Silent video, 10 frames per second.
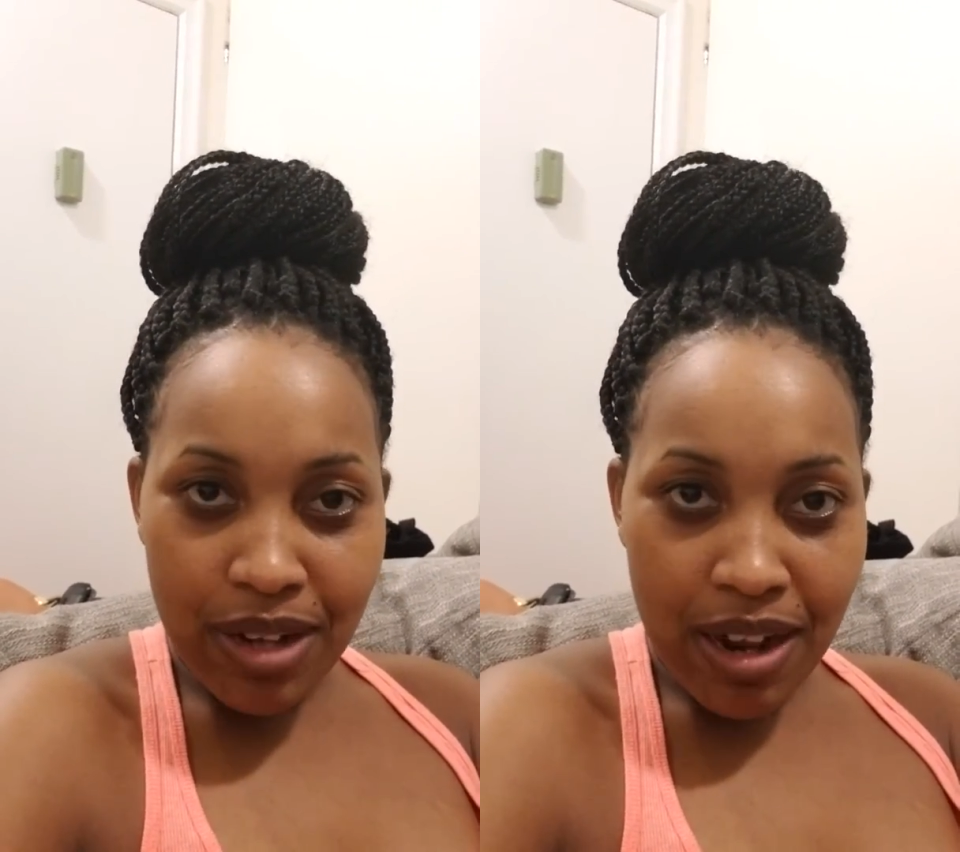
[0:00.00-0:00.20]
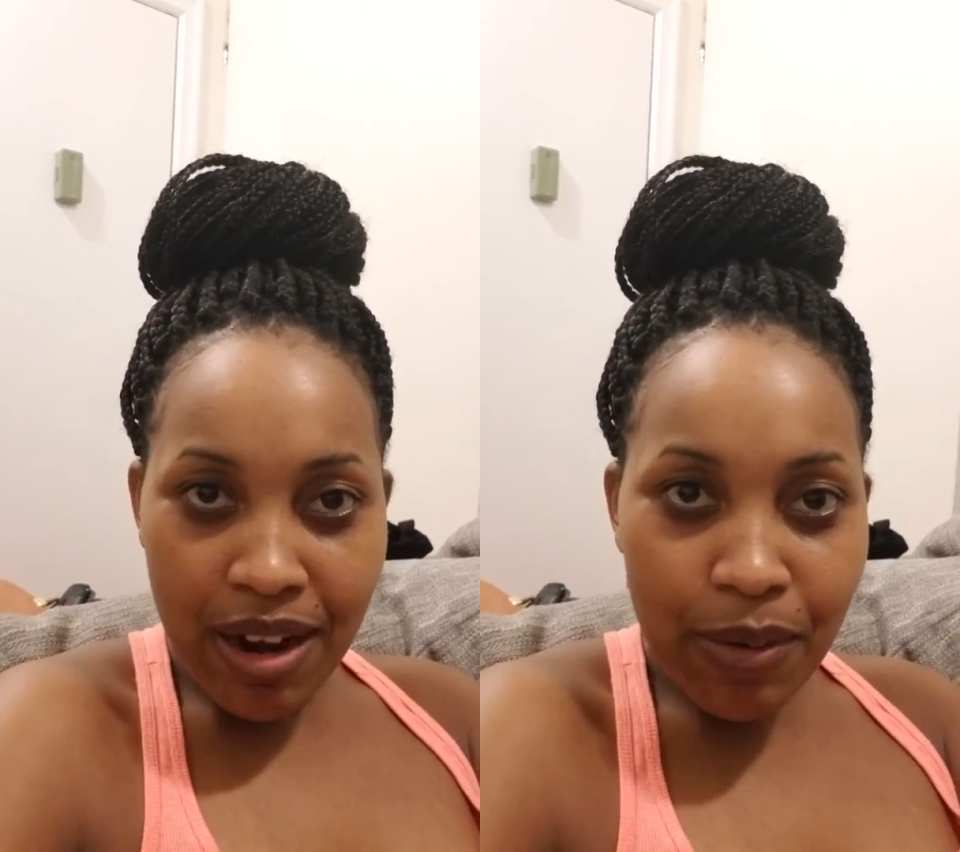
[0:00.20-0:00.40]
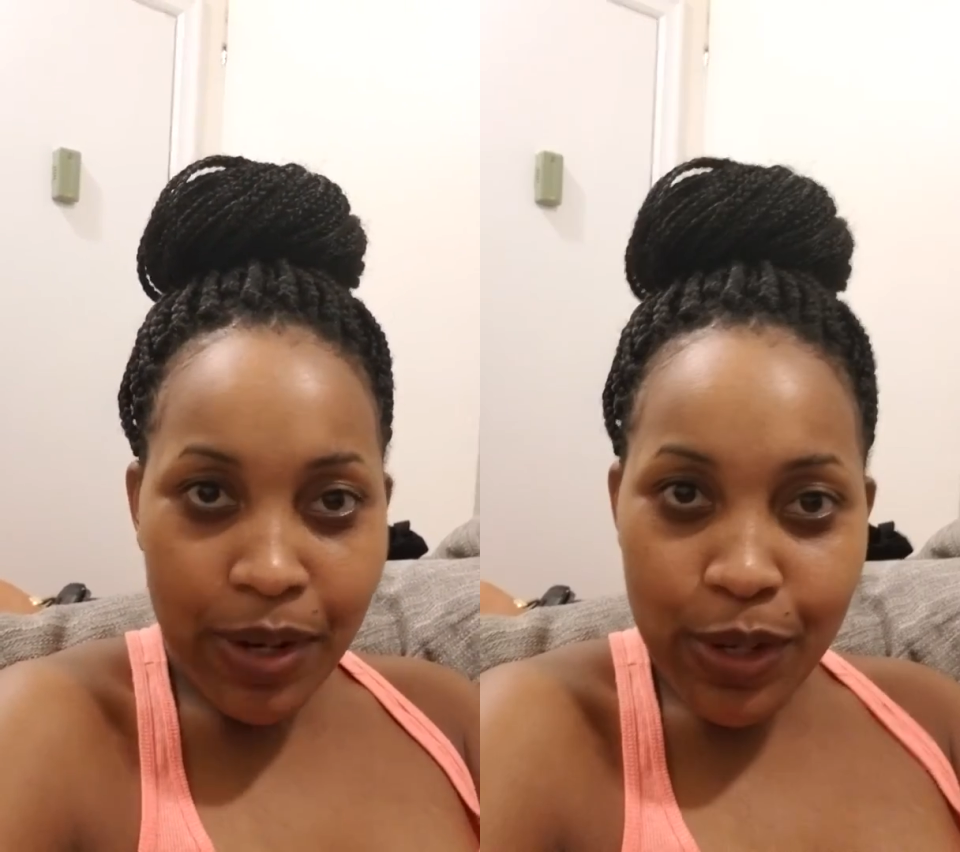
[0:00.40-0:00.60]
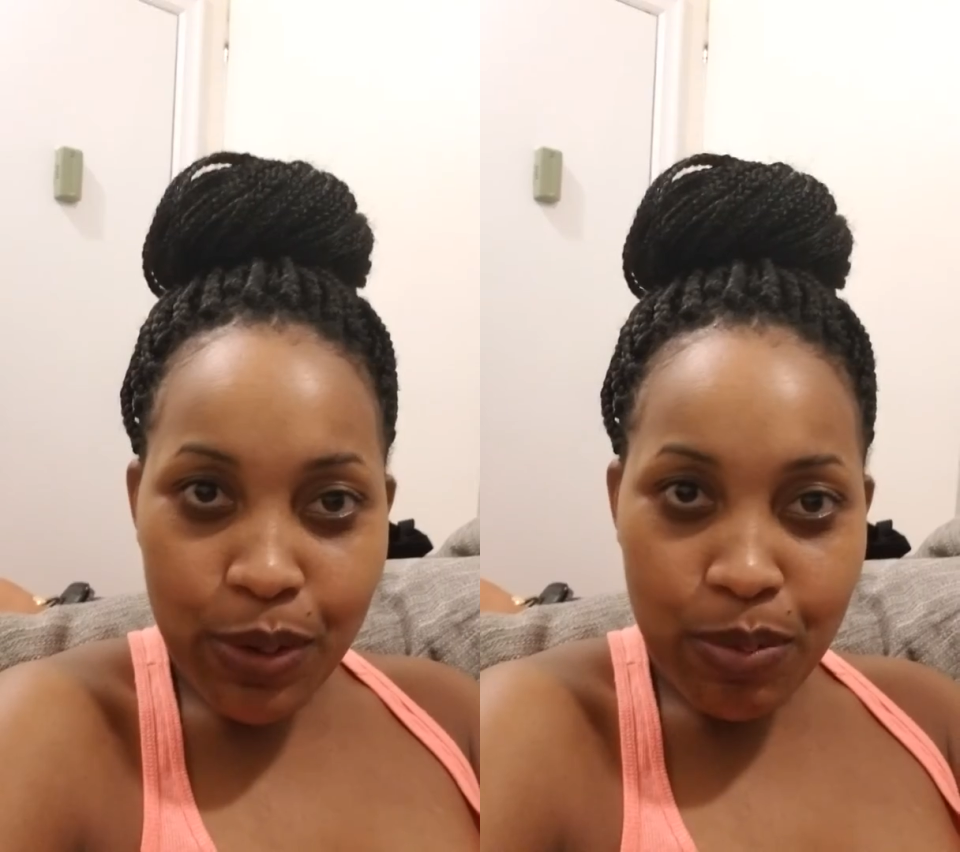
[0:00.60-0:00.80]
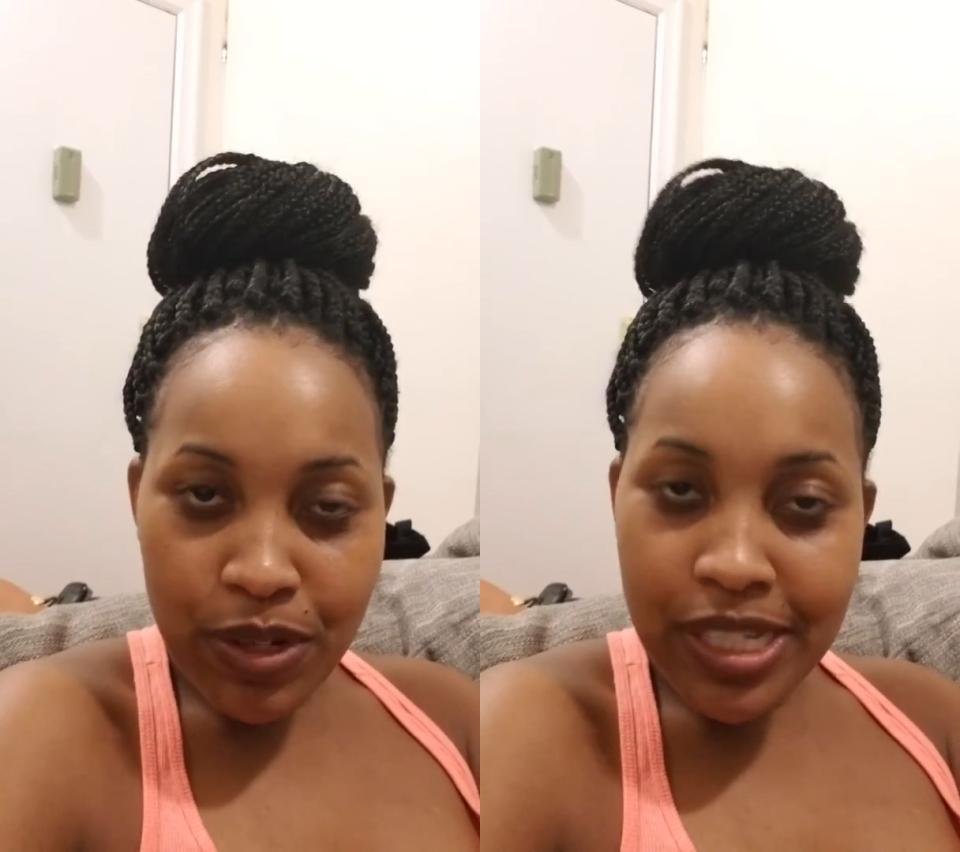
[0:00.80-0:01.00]
how are
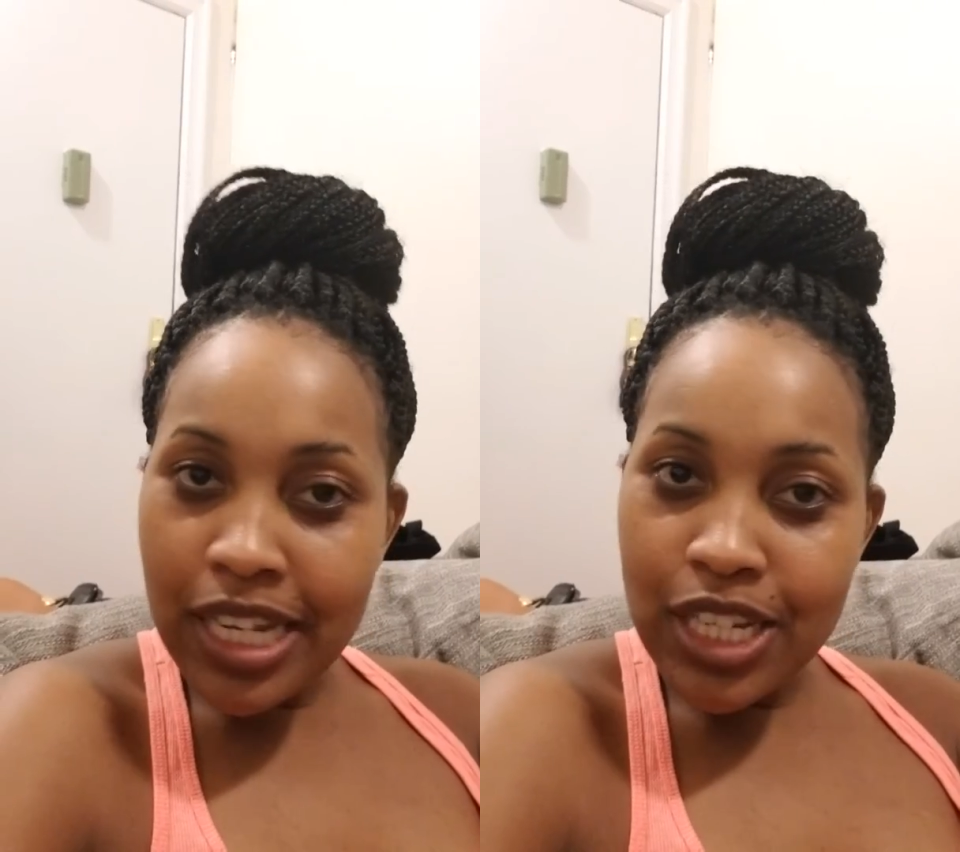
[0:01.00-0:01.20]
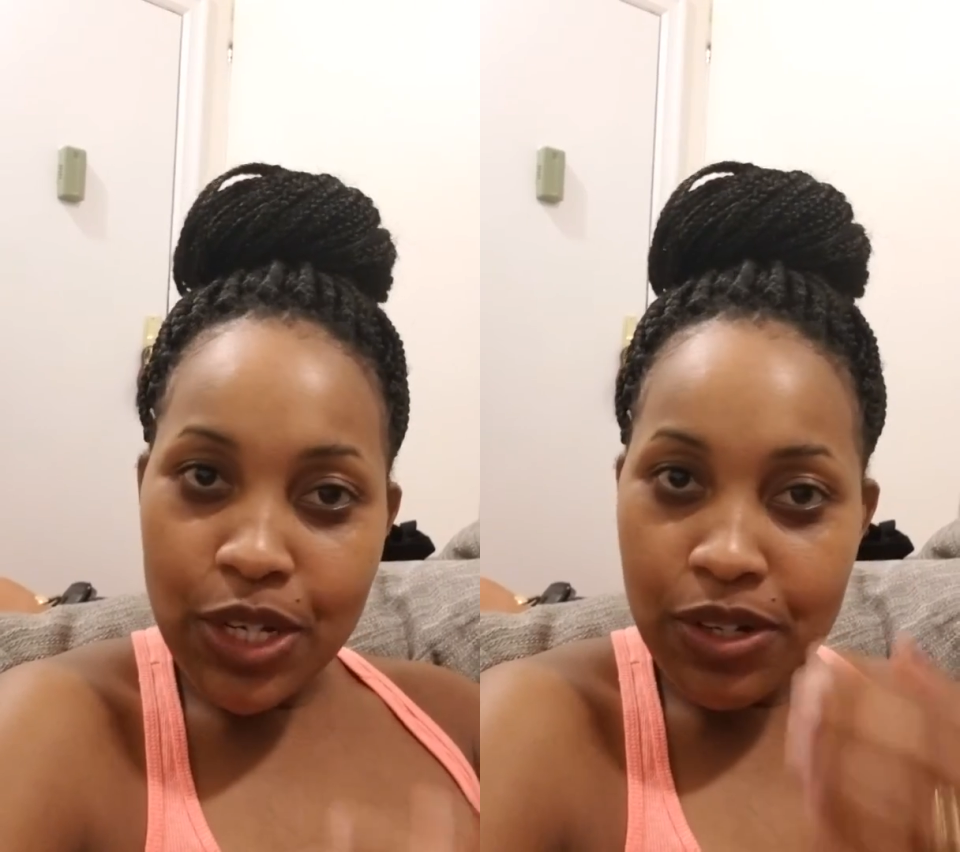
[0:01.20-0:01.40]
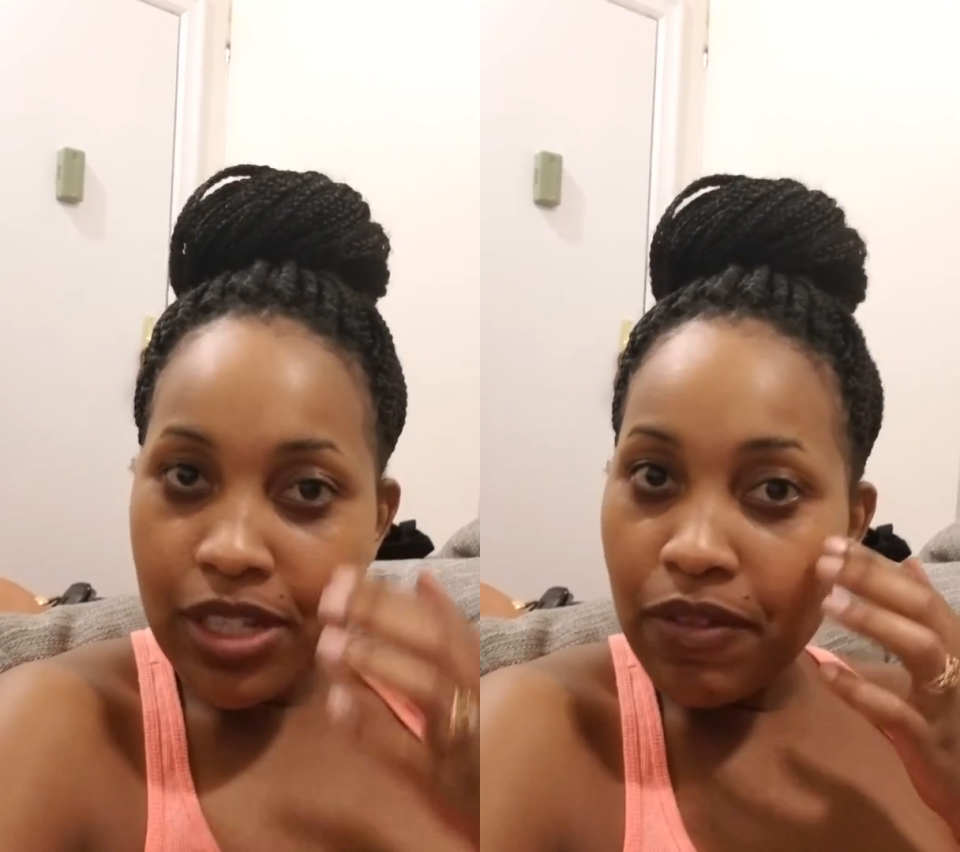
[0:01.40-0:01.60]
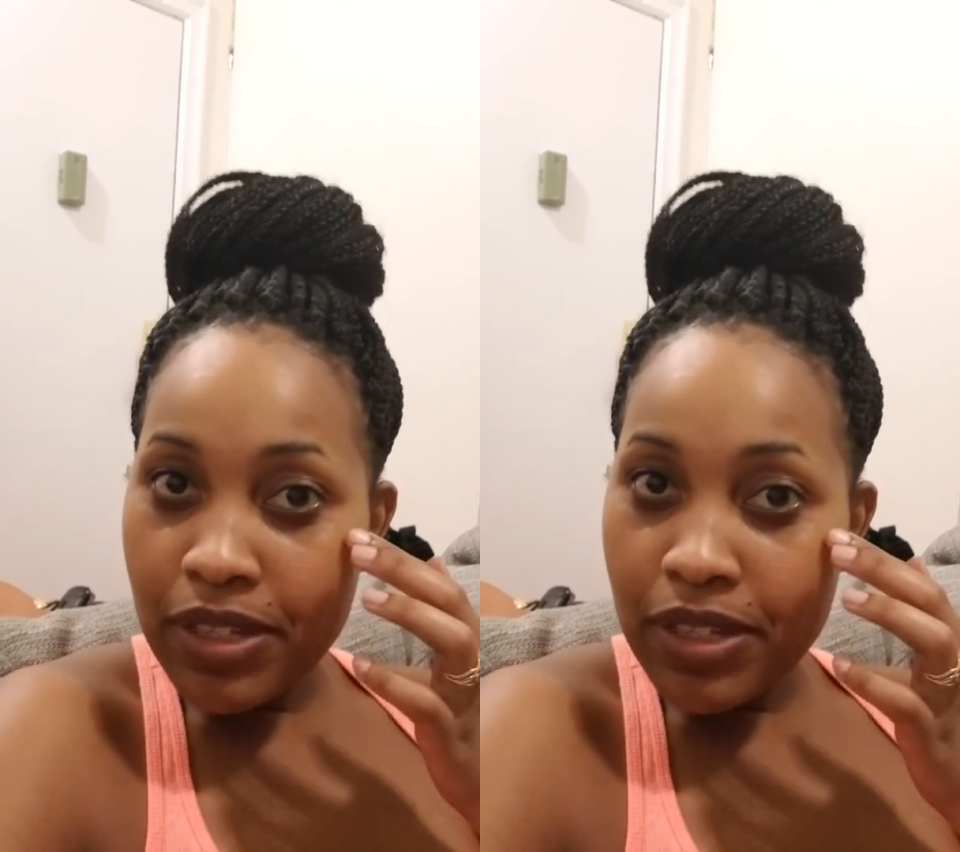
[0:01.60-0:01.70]
you presenting yourself